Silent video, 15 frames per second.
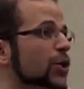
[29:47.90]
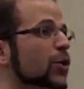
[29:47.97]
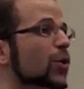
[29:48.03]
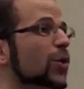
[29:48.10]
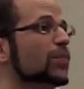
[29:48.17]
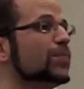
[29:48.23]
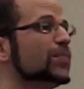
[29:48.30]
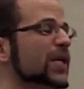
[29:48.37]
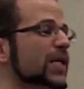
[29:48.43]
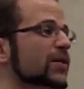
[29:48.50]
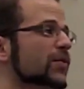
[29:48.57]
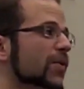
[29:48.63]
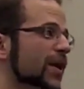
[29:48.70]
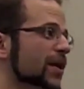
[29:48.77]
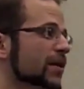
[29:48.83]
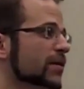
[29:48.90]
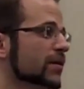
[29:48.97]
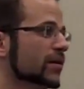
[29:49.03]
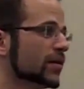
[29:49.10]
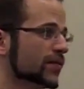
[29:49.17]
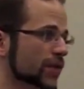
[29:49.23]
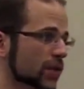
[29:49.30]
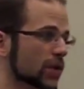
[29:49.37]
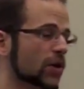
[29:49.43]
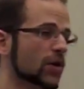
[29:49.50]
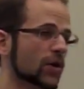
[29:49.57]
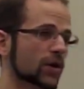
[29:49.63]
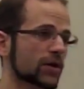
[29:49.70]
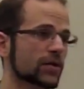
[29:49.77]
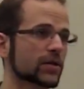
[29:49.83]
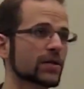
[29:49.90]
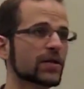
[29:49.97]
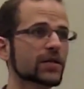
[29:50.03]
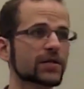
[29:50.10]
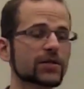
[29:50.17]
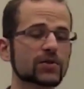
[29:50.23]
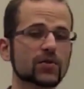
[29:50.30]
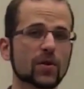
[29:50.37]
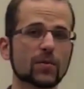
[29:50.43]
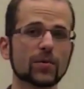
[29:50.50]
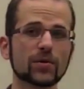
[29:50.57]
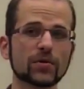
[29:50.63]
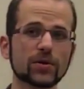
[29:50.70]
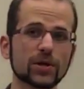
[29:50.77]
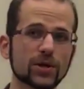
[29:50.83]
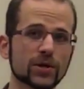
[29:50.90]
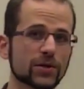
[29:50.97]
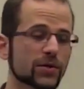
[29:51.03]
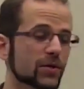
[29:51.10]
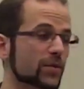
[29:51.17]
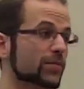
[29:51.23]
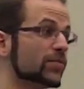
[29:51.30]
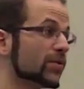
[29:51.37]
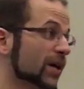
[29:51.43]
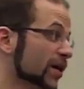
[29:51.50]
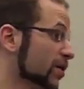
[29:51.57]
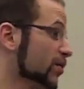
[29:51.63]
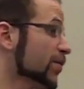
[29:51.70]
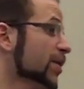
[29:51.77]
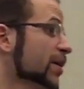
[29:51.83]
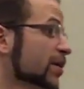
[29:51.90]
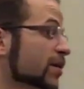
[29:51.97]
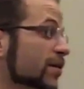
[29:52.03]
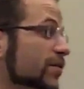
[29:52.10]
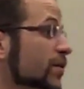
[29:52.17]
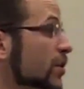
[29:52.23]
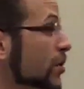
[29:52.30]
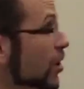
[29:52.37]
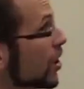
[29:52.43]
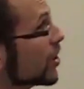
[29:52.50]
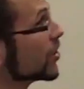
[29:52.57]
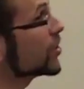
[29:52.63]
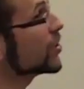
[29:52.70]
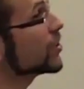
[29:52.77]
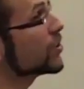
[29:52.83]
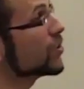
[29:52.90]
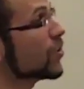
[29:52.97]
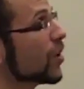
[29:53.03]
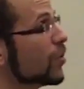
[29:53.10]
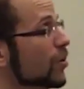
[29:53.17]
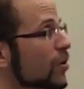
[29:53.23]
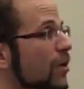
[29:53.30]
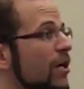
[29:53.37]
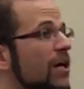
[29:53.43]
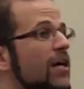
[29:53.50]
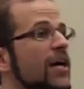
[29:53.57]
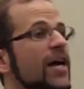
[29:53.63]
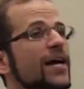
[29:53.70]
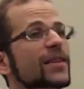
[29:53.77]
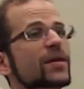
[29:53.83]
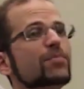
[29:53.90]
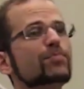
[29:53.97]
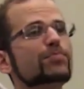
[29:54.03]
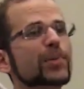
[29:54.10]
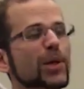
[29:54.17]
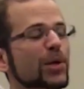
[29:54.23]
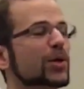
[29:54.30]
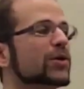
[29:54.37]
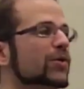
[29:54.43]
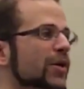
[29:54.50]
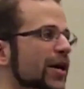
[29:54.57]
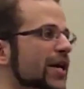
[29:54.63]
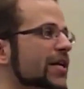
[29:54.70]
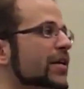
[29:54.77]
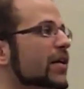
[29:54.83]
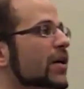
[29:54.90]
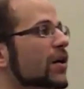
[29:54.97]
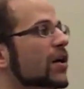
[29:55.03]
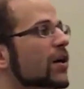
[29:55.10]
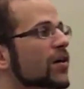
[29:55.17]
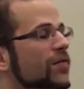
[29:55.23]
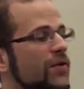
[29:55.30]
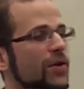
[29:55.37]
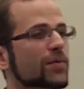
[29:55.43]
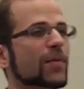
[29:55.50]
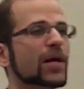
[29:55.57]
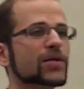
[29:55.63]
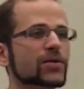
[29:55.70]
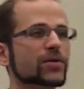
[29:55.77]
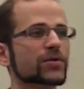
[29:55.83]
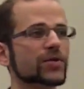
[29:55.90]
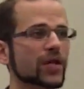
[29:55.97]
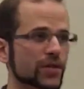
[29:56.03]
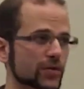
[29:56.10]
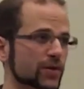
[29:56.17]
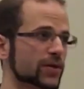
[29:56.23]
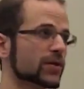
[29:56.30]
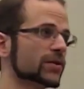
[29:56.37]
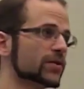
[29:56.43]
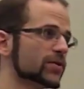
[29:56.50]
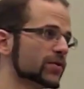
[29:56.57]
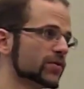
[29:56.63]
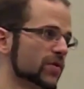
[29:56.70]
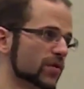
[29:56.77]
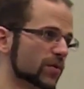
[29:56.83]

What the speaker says: Your beat rate of your heart is normal, your breath rate of your lungs is normal, and the burn rate of your muscles has returned to